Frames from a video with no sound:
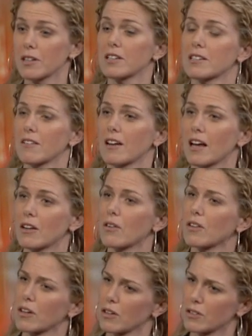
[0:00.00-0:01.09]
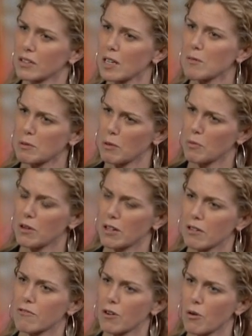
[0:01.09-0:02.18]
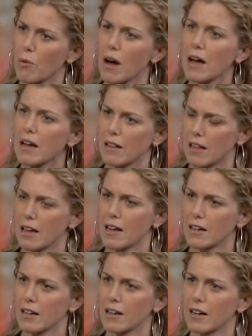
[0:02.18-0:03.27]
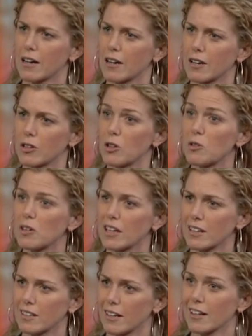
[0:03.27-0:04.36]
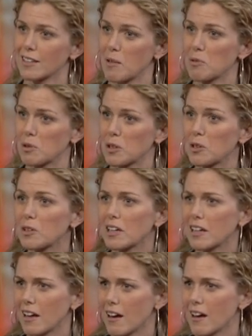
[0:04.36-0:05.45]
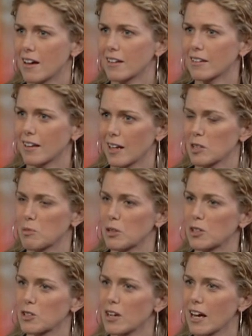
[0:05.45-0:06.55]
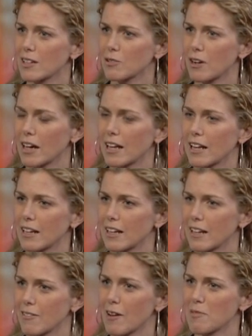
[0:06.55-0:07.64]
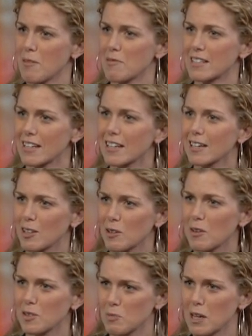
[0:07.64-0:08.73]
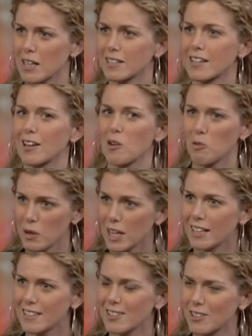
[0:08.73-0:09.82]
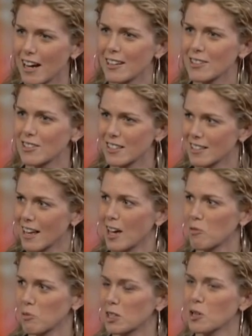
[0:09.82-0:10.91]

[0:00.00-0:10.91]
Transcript: which, David, I know that your team has been working for a while on a unit, an exemplary unit on Gettysburg Address, right? And if I'm not mistaken, you have spent weeks trying to decide which